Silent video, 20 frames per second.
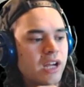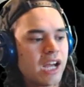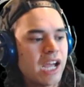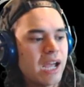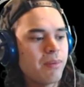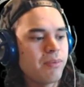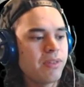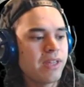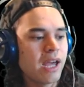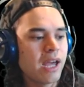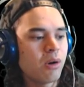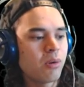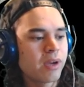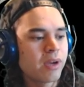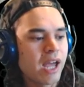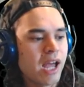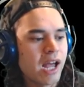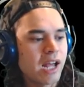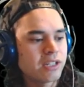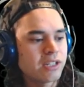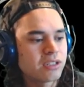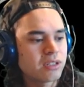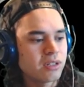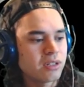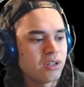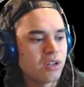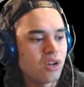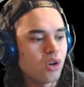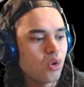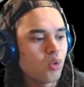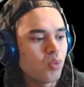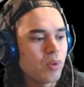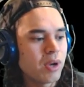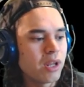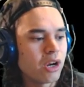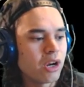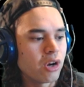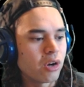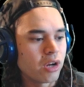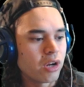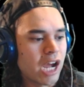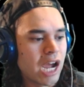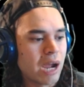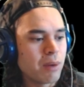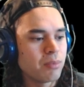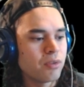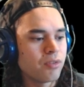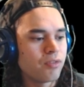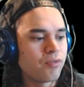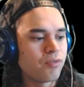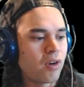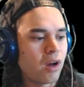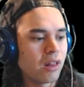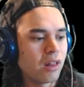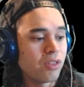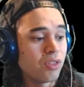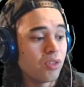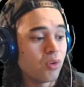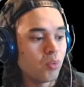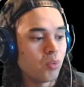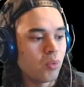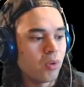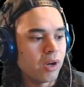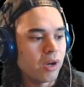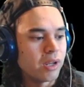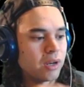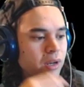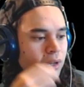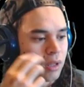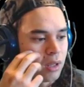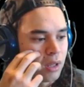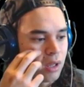I am the outcast, no winner, I am the fallen, the one